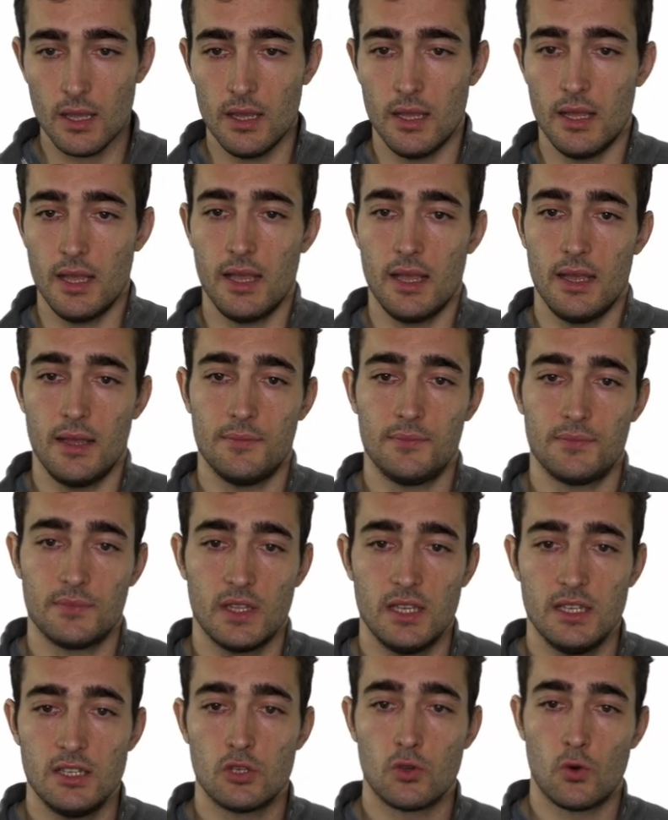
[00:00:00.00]

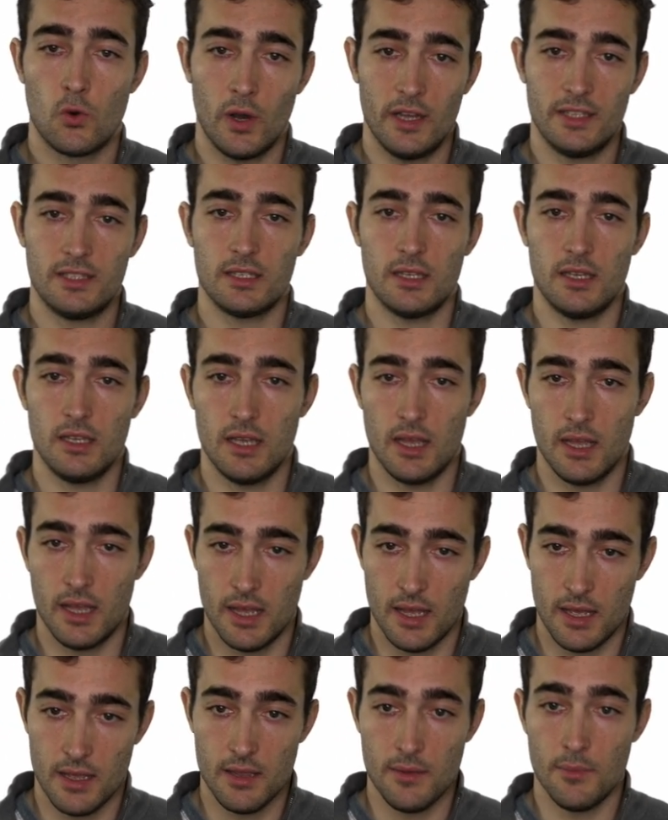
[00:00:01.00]
it's quite
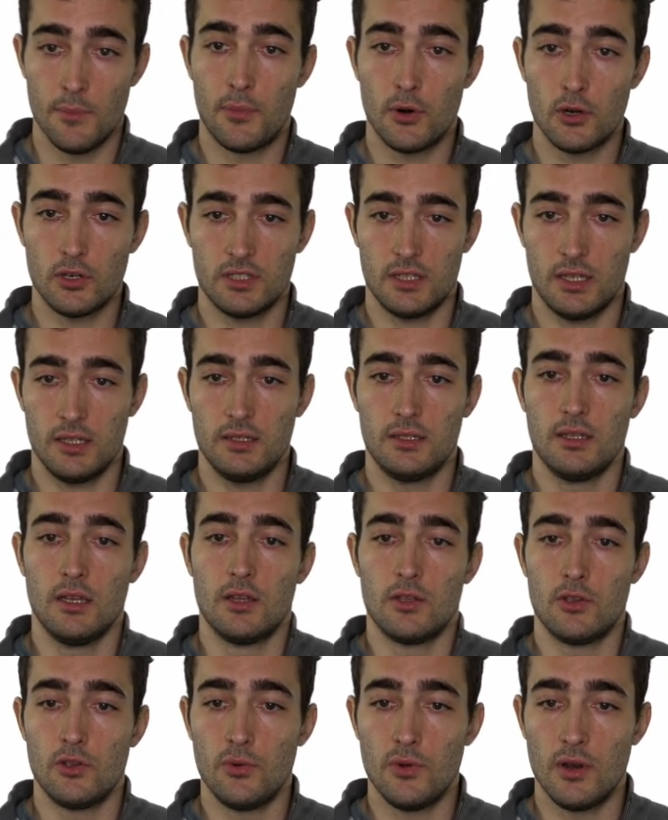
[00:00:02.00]
important.
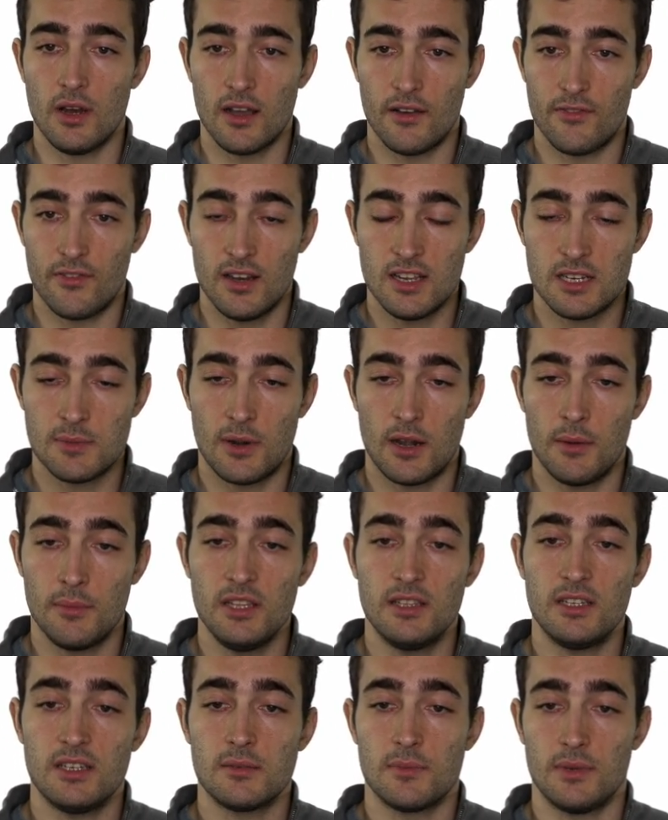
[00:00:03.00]
You will have less
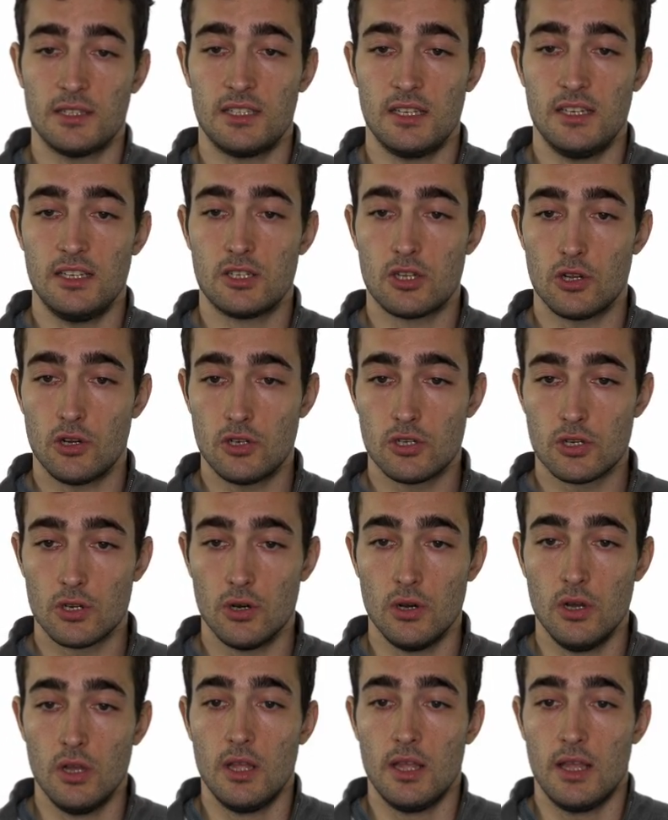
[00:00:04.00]
parameters, but it is
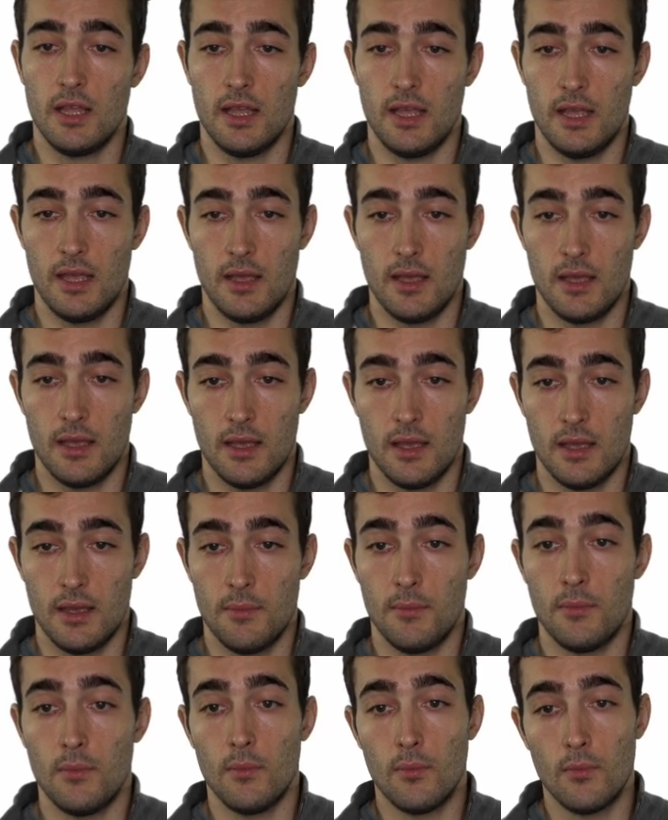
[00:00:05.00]
also
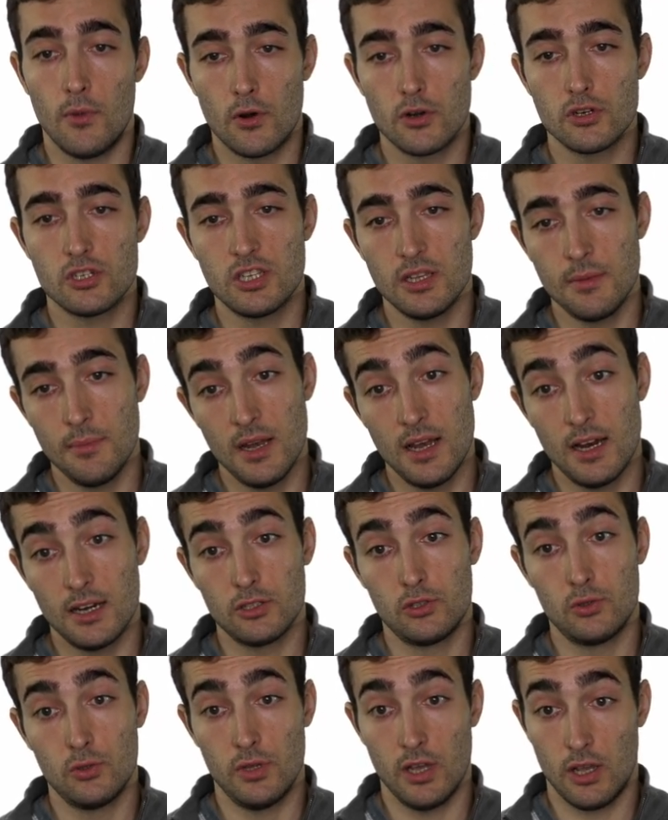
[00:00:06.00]
more
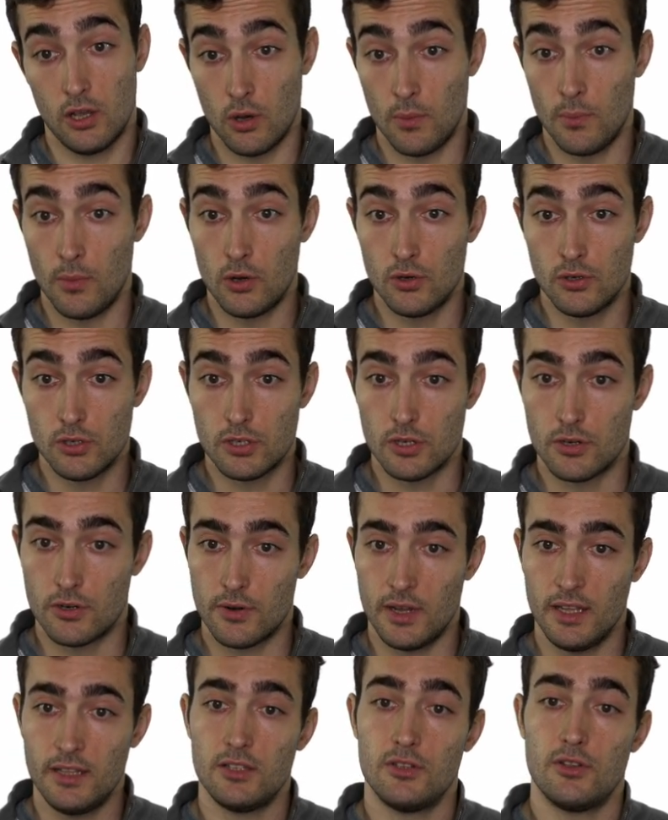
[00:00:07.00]
similar to the convolution,
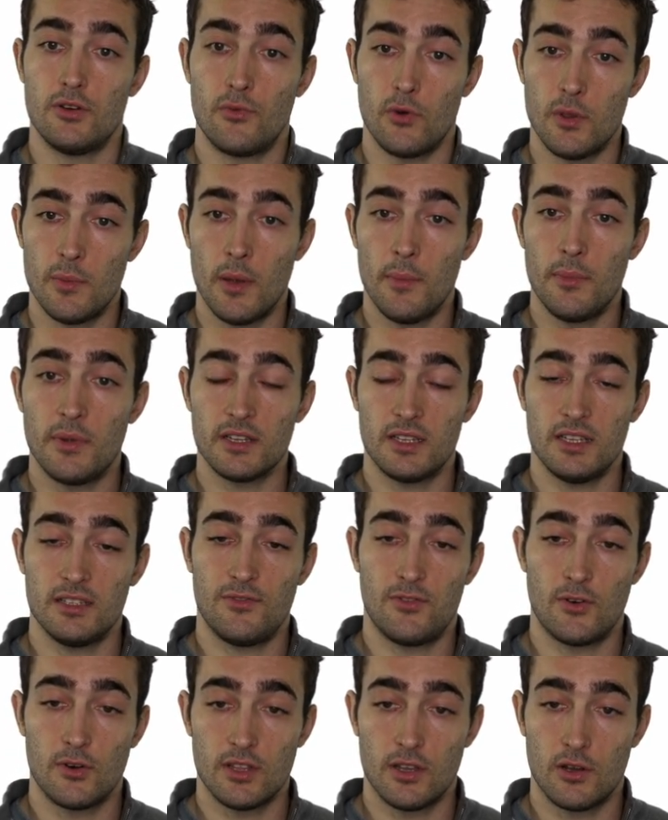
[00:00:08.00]
right? Remember that
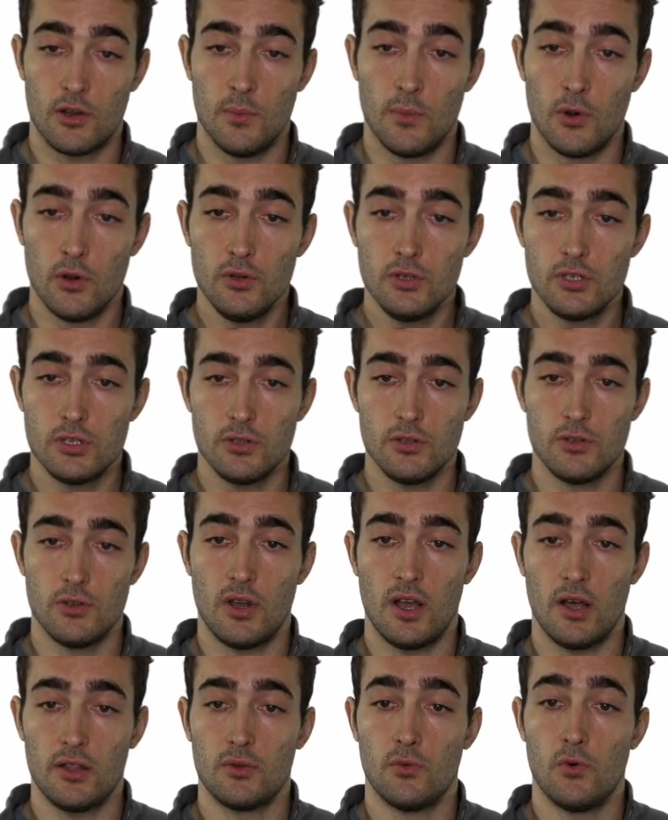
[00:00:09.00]
for the convolution, you
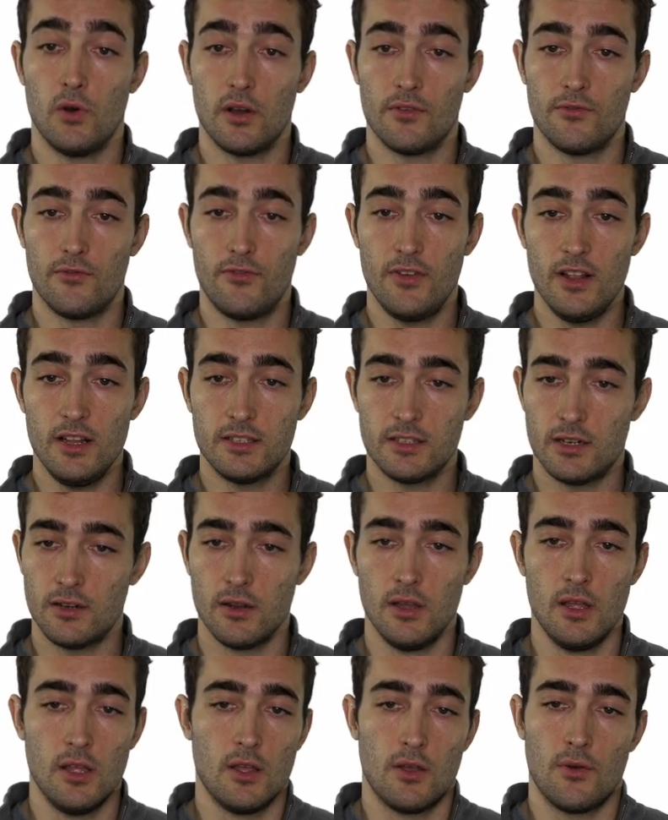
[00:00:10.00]
had one
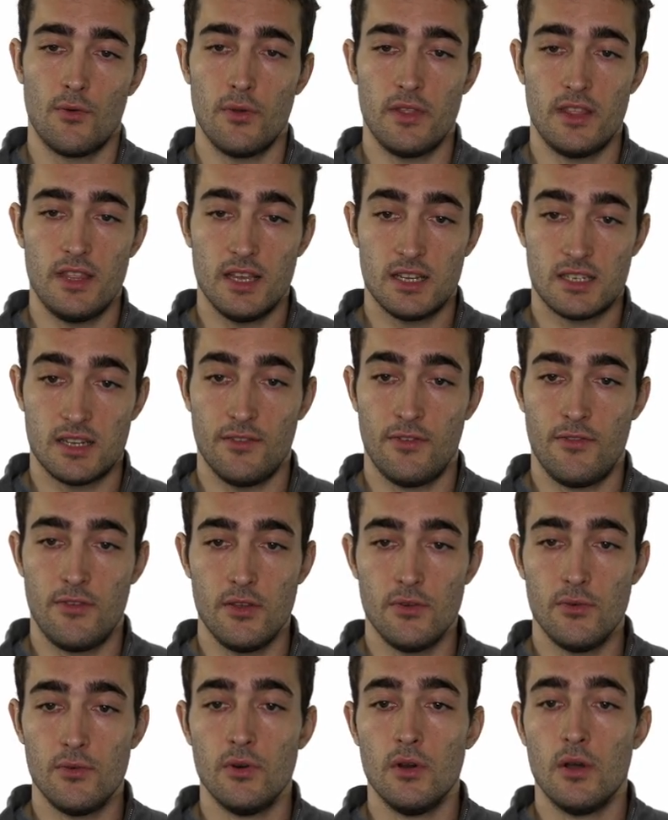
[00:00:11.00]
filter with just a
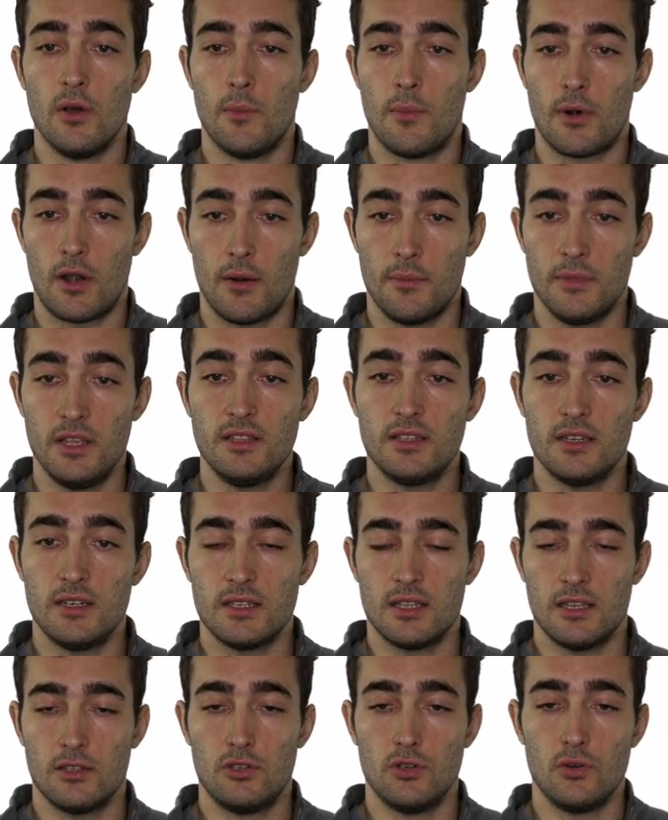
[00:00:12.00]
few parameters
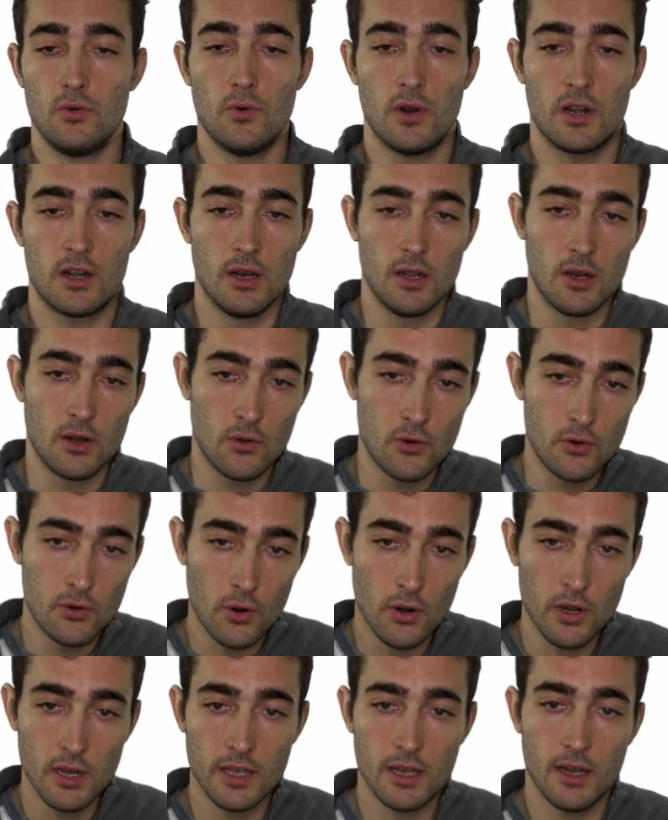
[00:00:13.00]
that you were
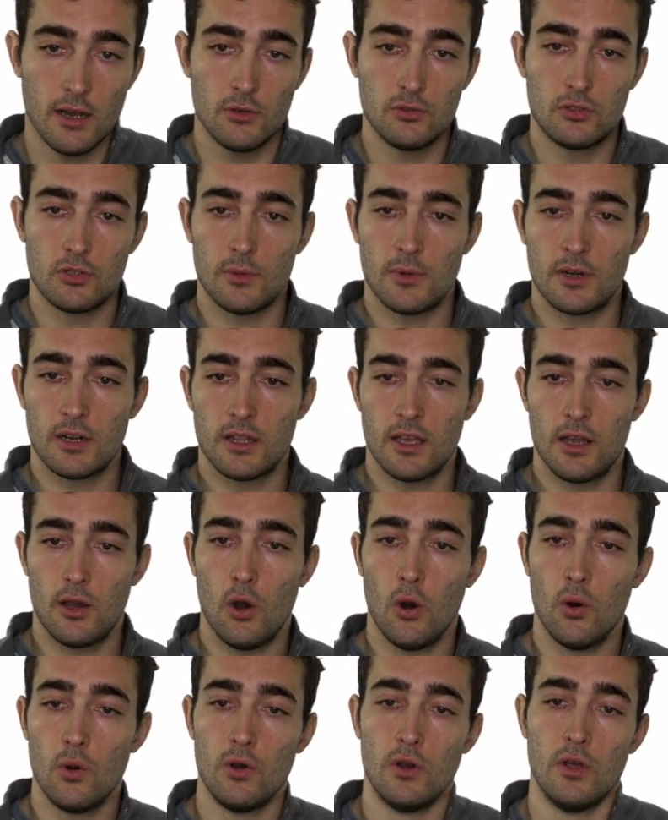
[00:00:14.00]
rolling out over the
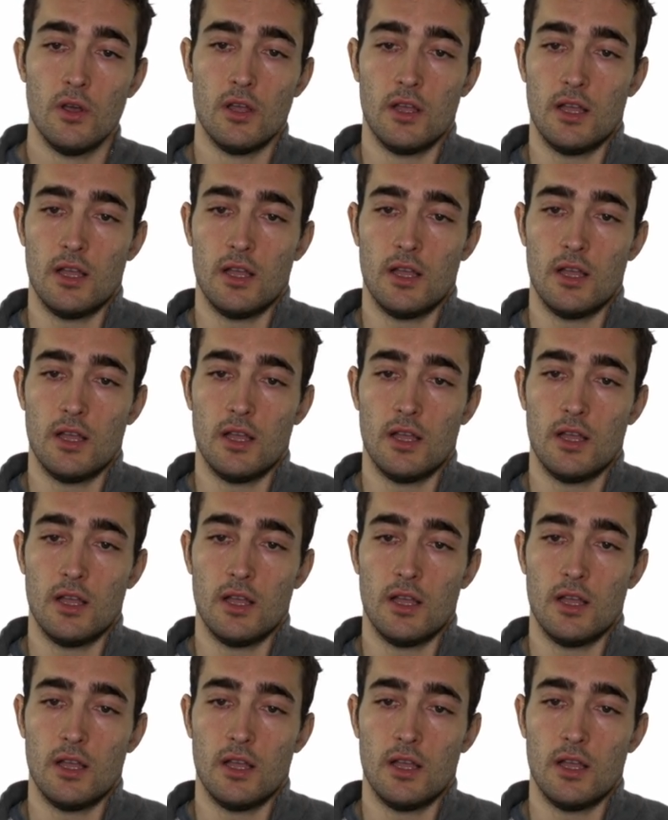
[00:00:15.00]
whole